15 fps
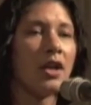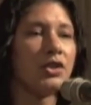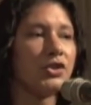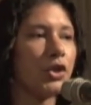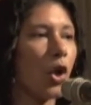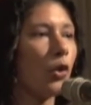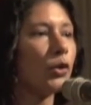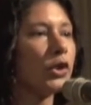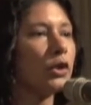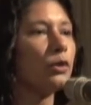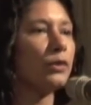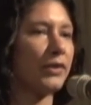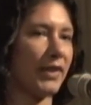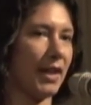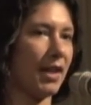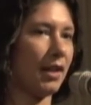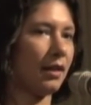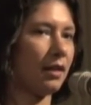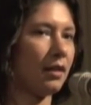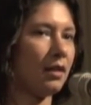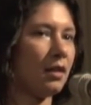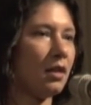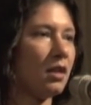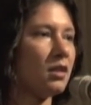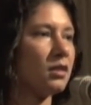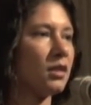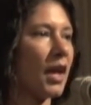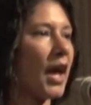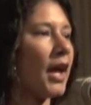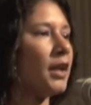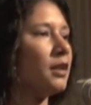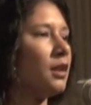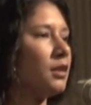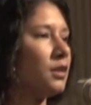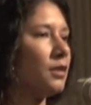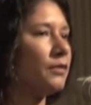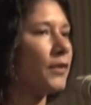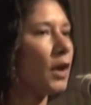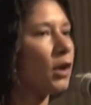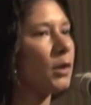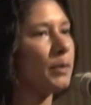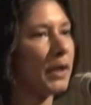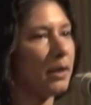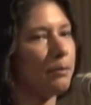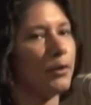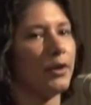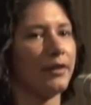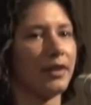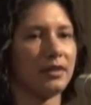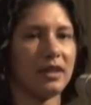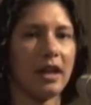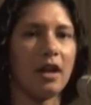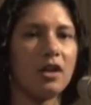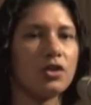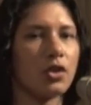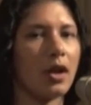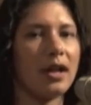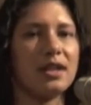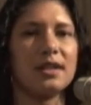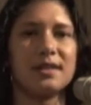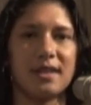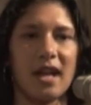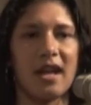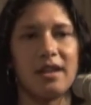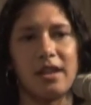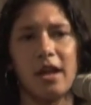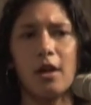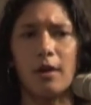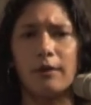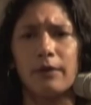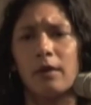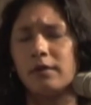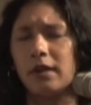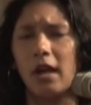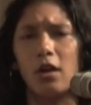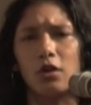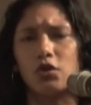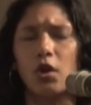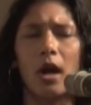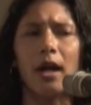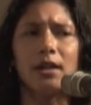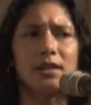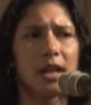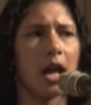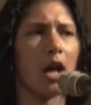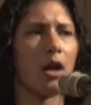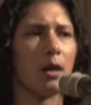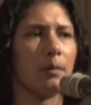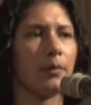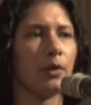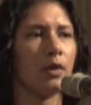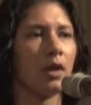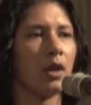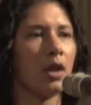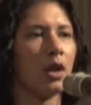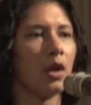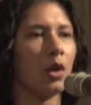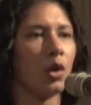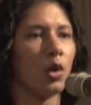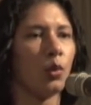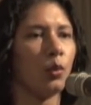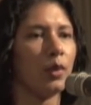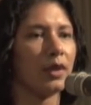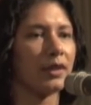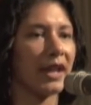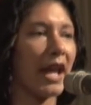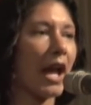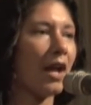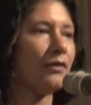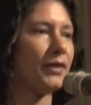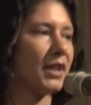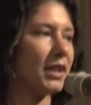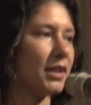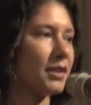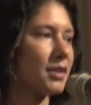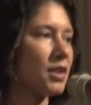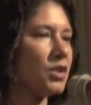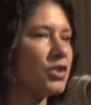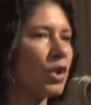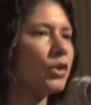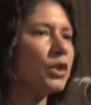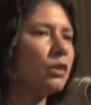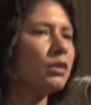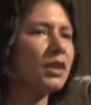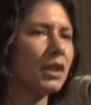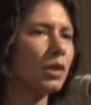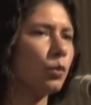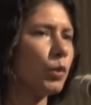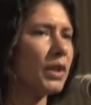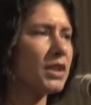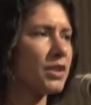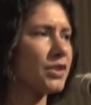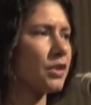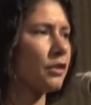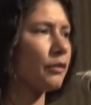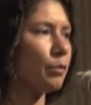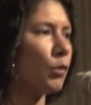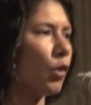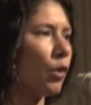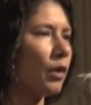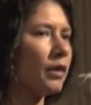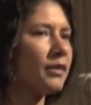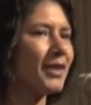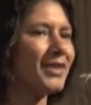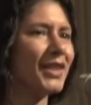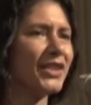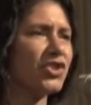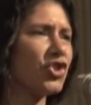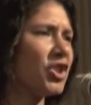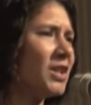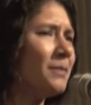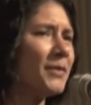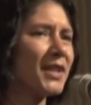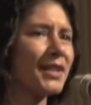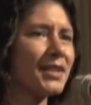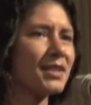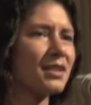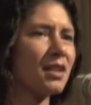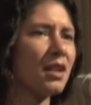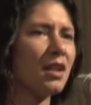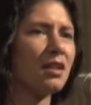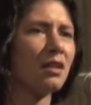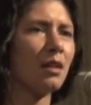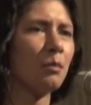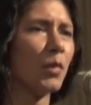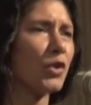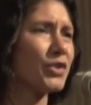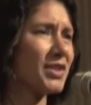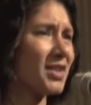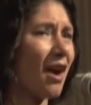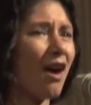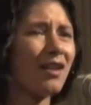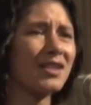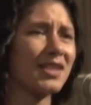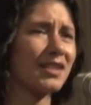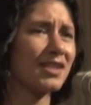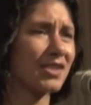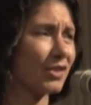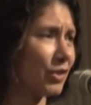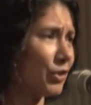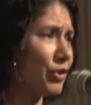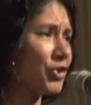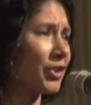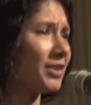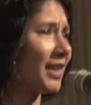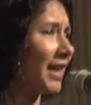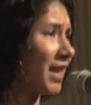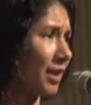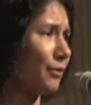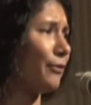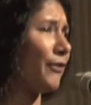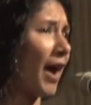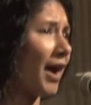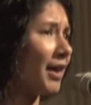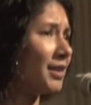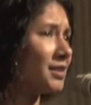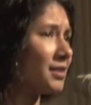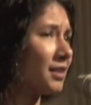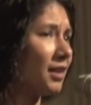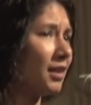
Don't you think that the very people that they are trying to say they are, they are trying to help with cavities, don't you think we deserve more than the cheapest, most toxic solution they can find?